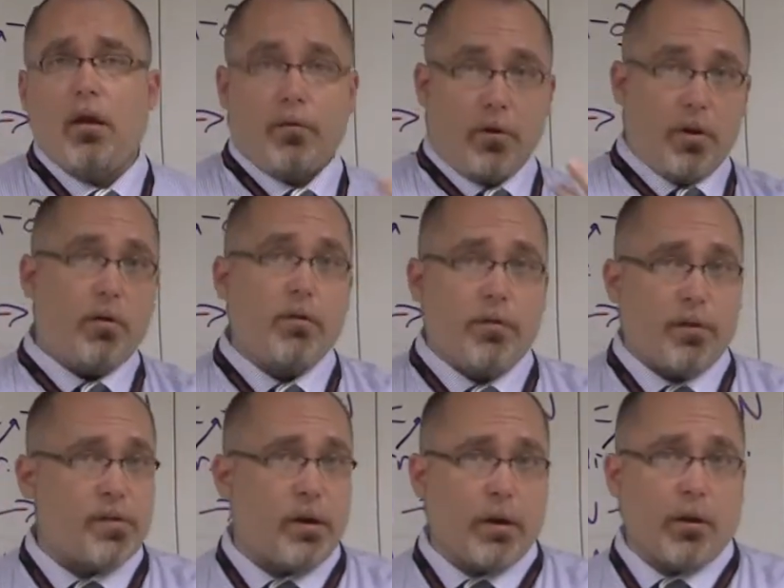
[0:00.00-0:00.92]
For you, if
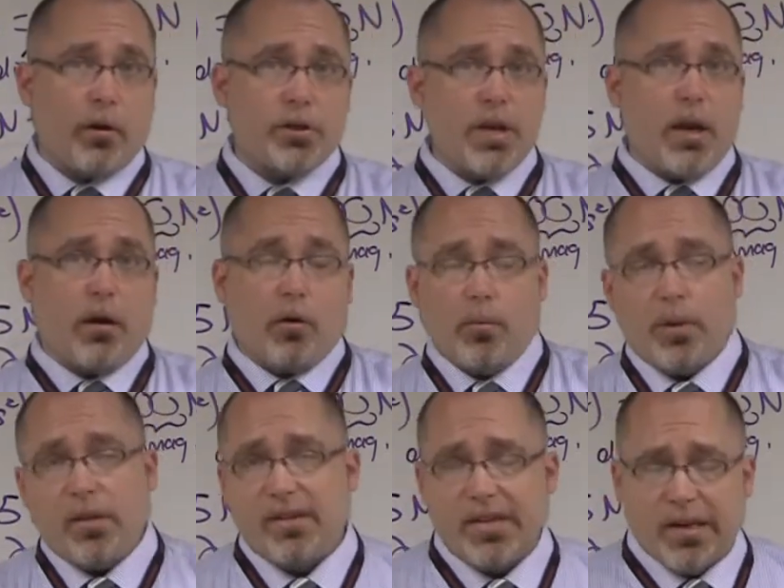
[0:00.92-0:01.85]
you're sitting in your chair, it would
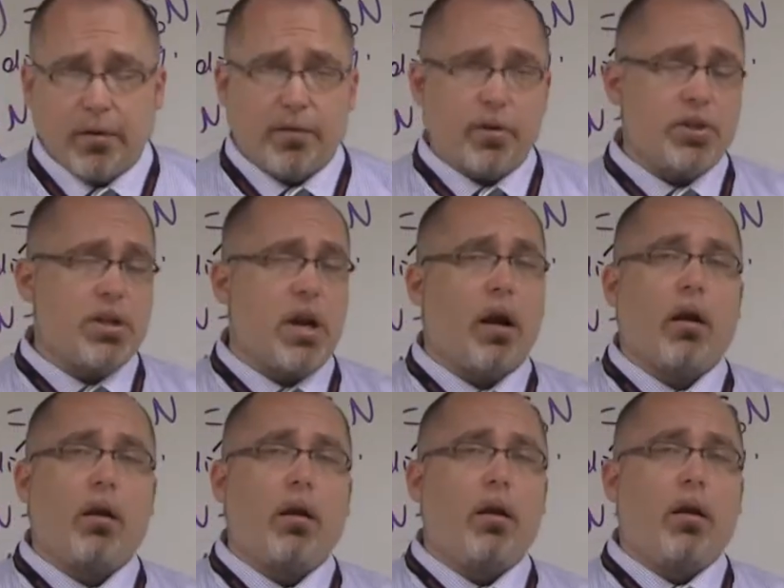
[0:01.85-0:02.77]
be the seat of your
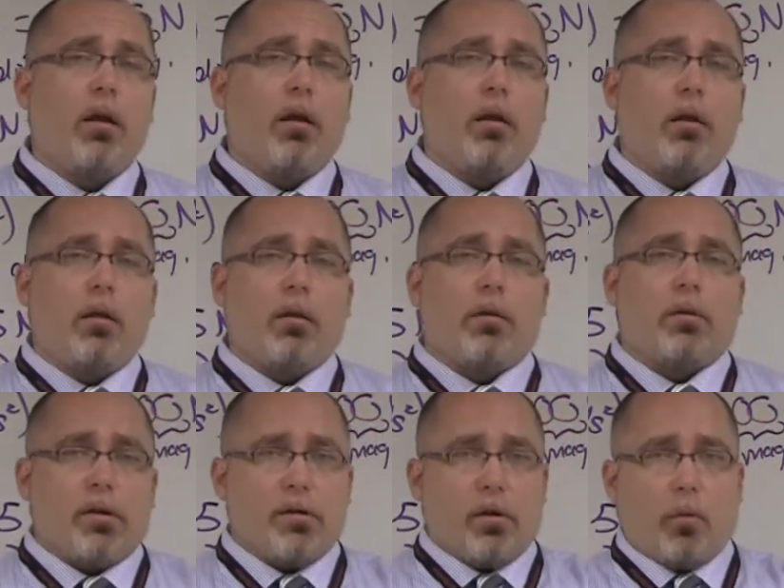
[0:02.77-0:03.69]
chair,
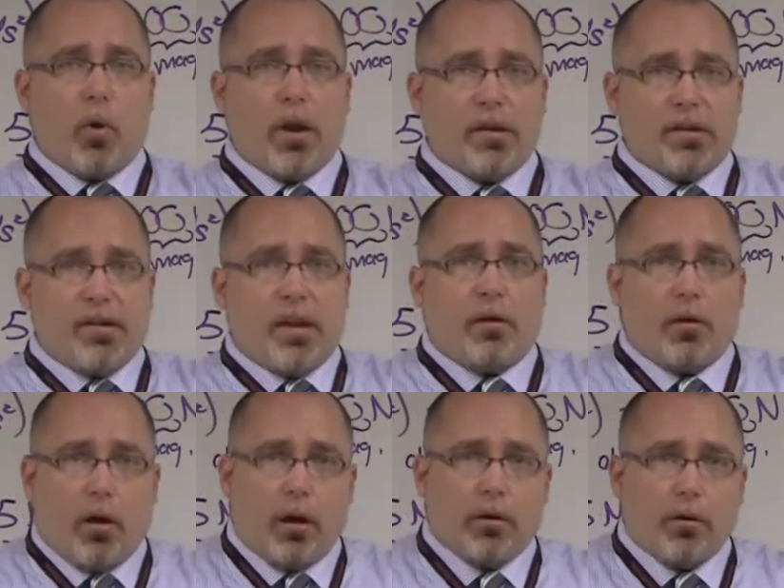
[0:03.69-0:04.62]
because your weight is
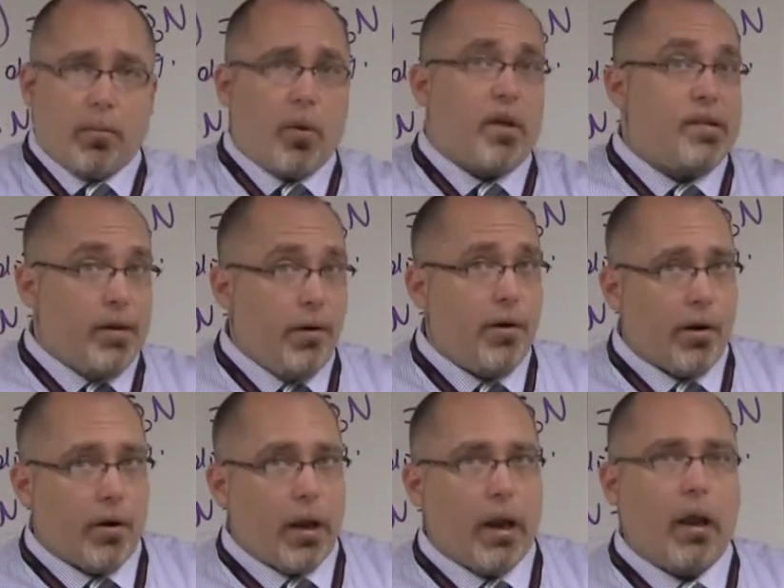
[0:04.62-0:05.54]
centered on your
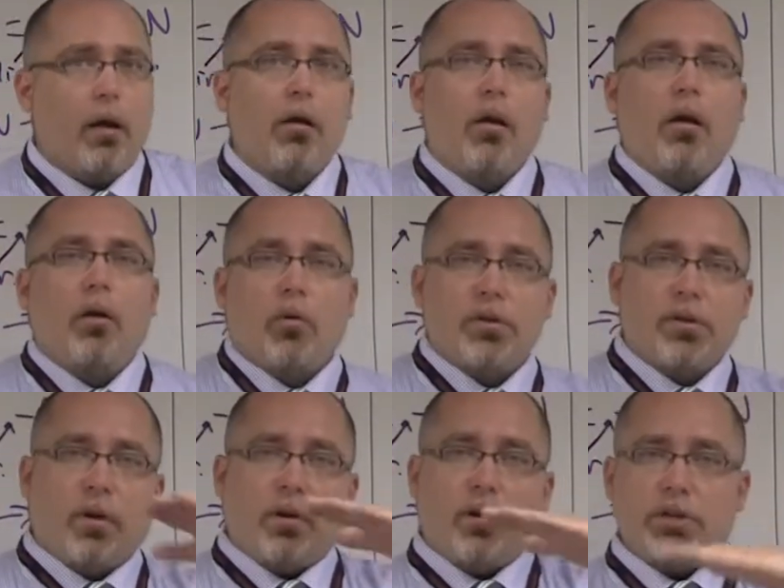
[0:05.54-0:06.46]
posterior right now, which
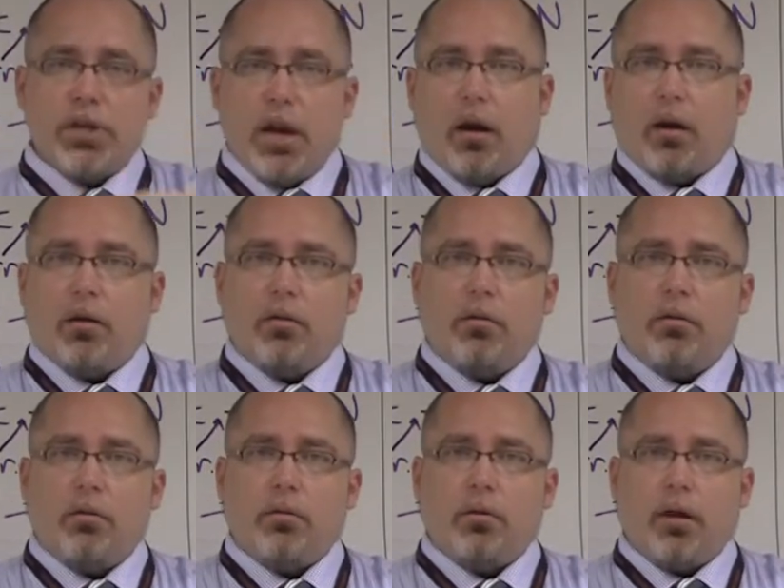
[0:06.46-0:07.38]
is on your chair,
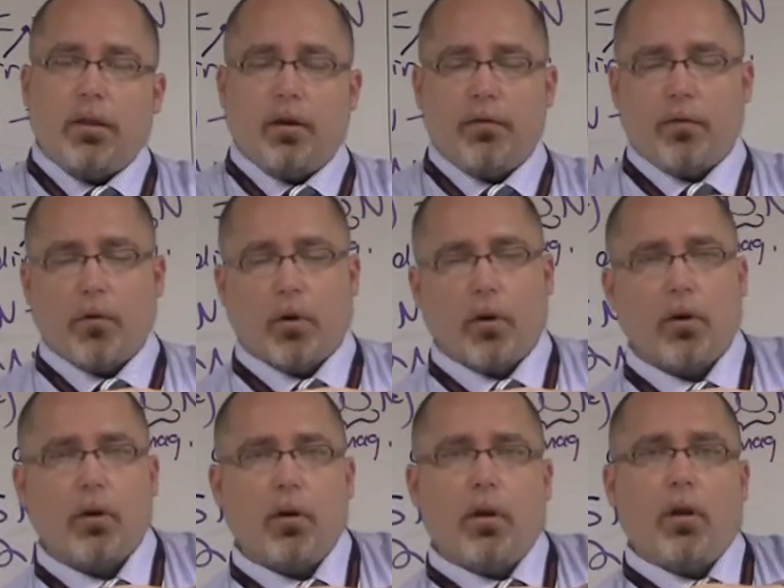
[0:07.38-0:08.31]
and
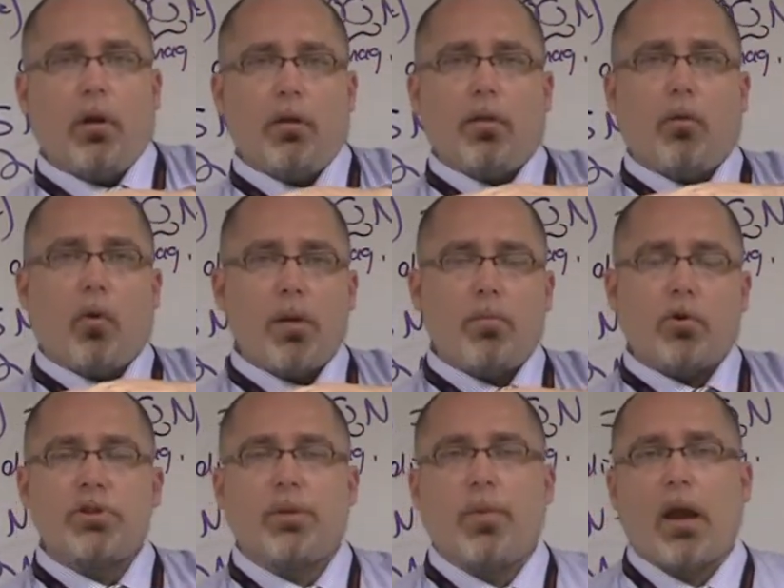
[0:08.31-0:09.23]
therefore the weight
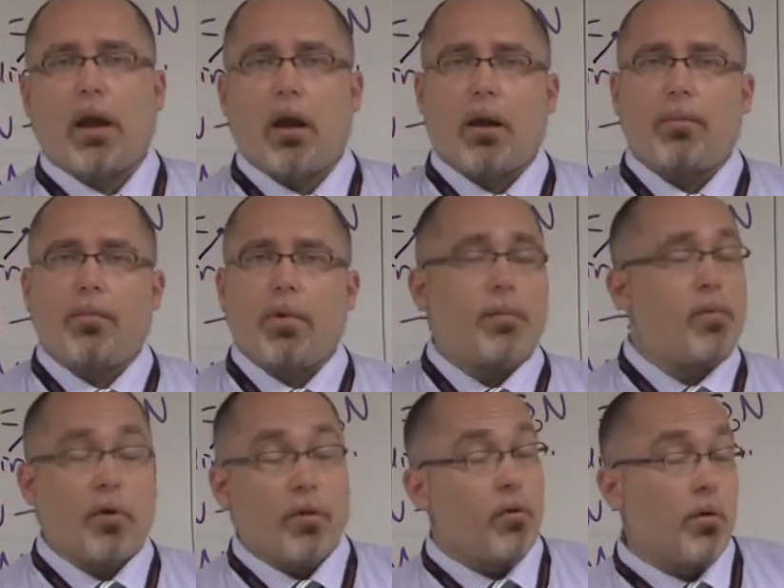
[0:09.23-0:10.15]
pushing back up,
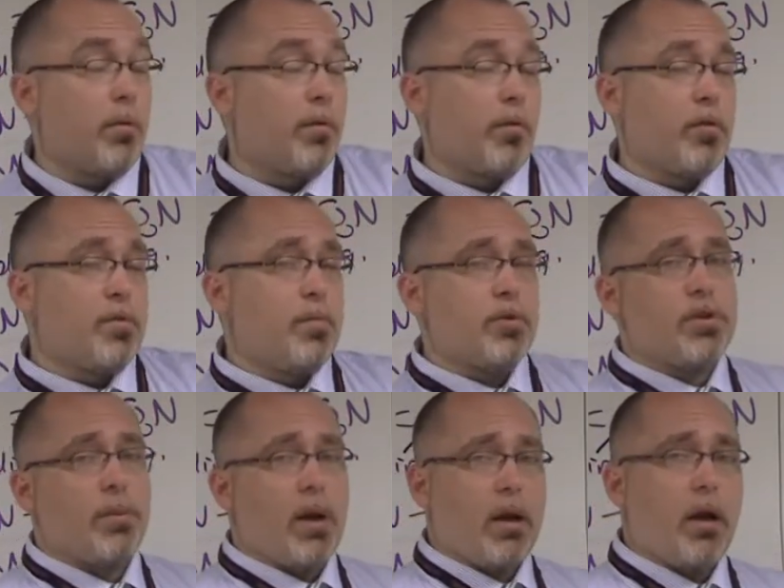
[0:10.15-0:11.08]
the normal force
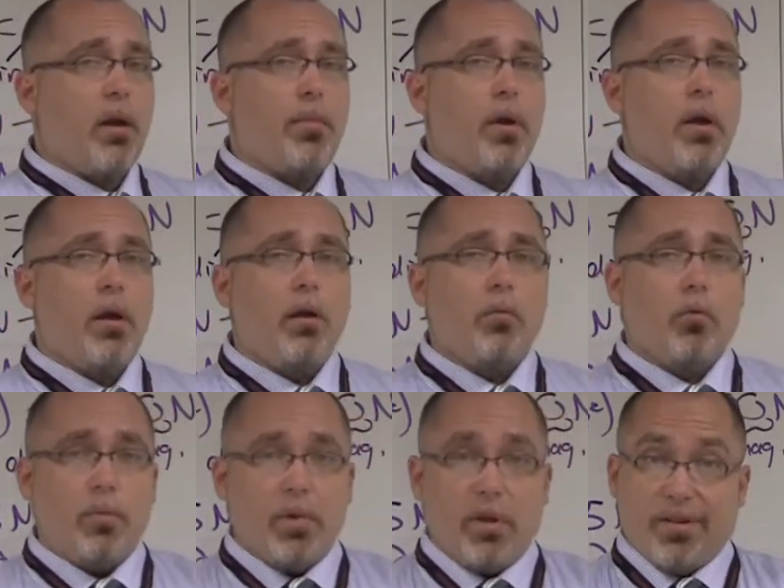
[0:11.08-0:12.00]
pushing back up,
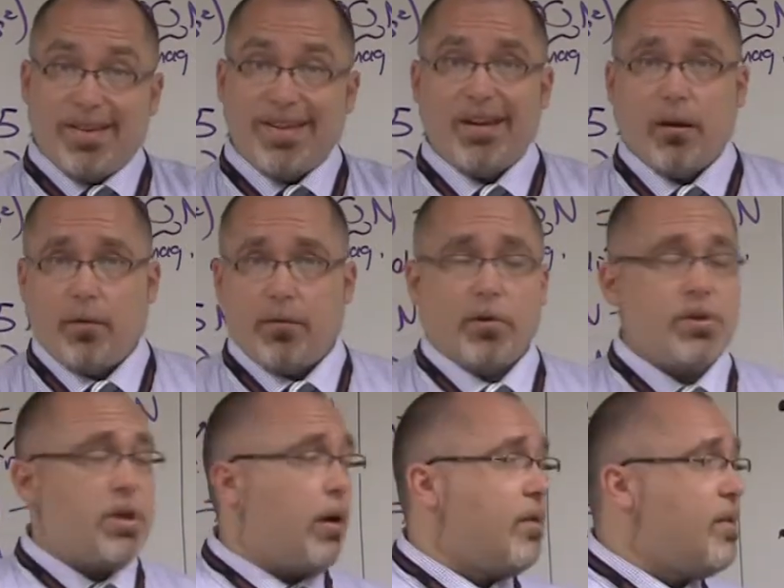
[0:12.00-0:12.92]
would be the seat of your
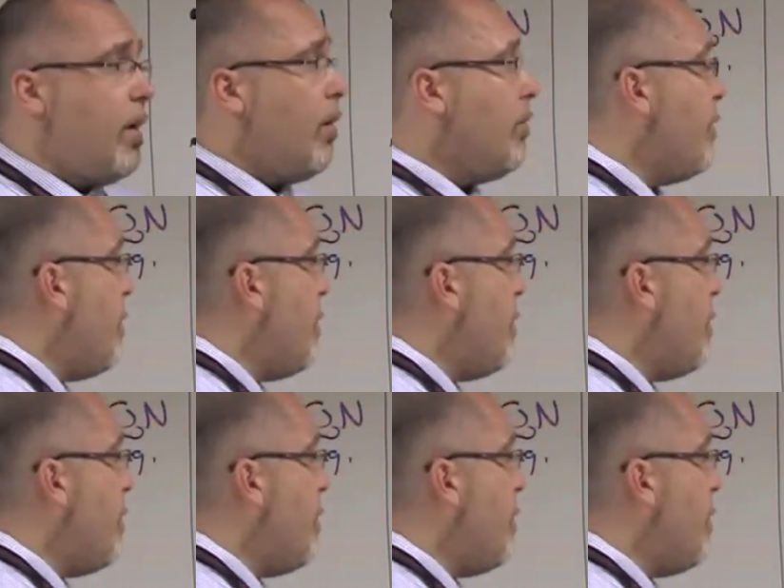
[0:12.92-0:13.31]
chair itself.